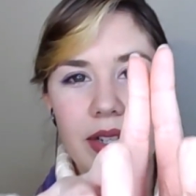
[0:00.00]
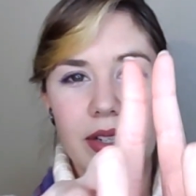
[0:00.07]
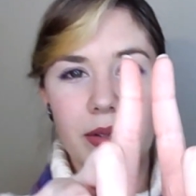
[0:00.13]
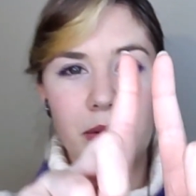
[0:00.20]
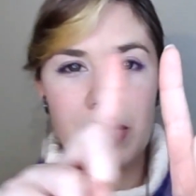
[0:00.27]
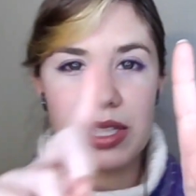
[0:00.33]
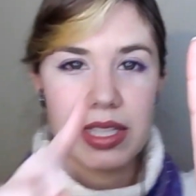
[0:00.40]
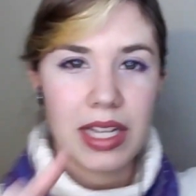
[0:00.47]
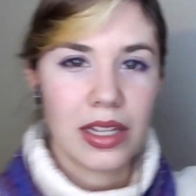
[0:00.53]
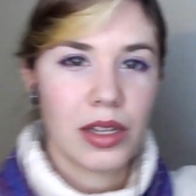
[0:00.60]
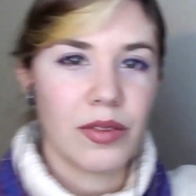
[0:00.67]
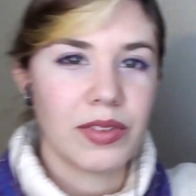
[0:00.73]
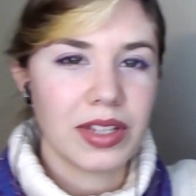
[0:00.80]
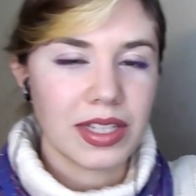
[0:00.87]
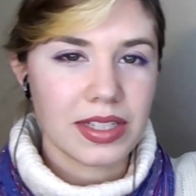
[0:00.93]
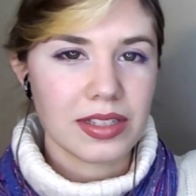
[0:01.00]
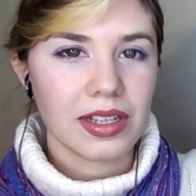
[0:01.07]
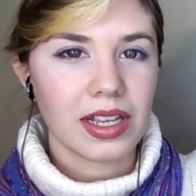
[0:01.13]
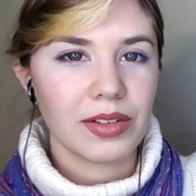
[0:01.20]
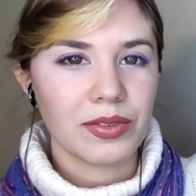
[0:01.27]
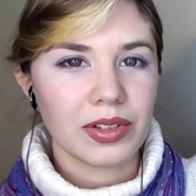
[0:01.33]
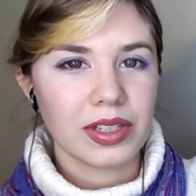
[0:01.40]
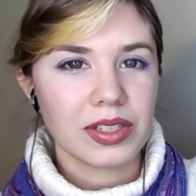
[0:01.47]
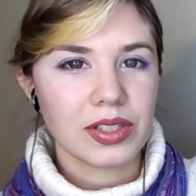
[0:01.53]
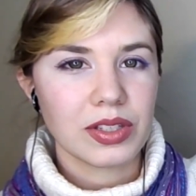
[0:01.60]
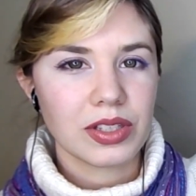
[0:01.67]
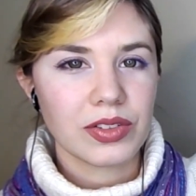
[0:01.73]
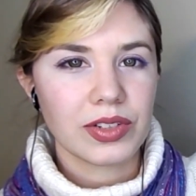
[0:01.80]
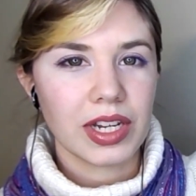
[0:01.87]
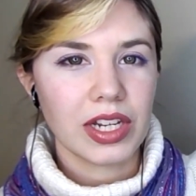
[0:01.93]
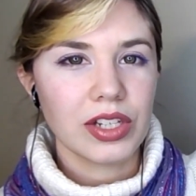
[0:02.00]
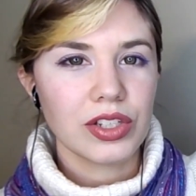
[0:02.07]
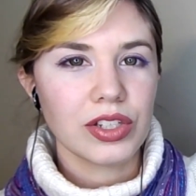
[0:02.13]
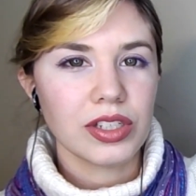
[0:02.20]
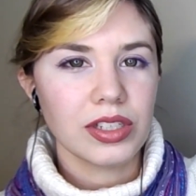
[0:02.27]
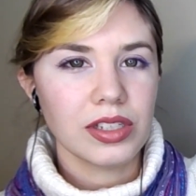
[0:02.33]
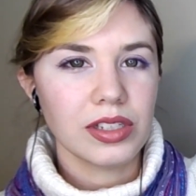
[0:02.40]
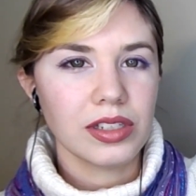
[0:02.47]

Here, I'm going to stand off to this side for this direction.